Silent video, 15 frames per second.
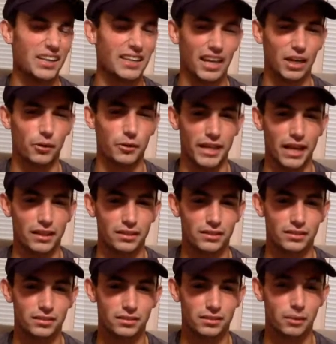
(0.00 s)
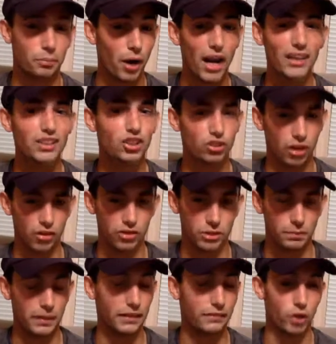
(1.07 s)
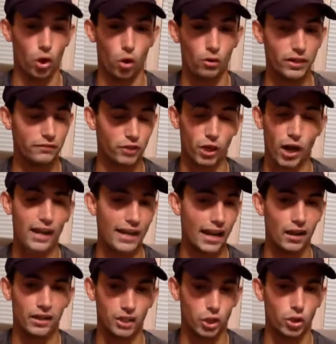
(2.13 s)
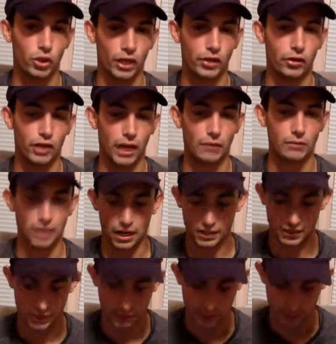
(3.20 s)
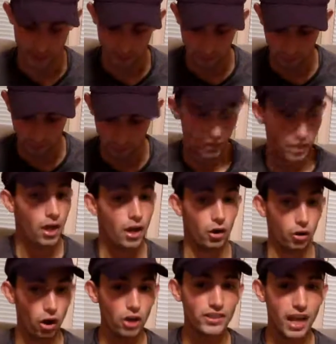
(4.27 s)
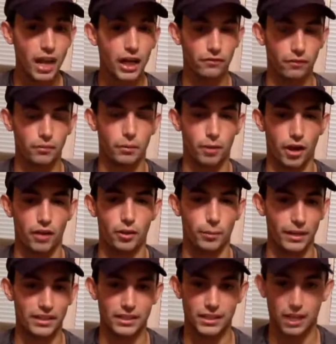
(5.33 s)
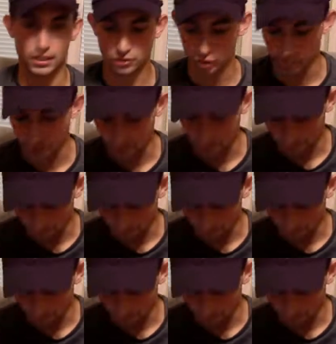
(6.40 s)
I think I go with Giannis. LeBron close, but if they're not counting the Orlando games, Giannis I think gets the MVP. Close outing from LeBron though, but I think Giannis goes back to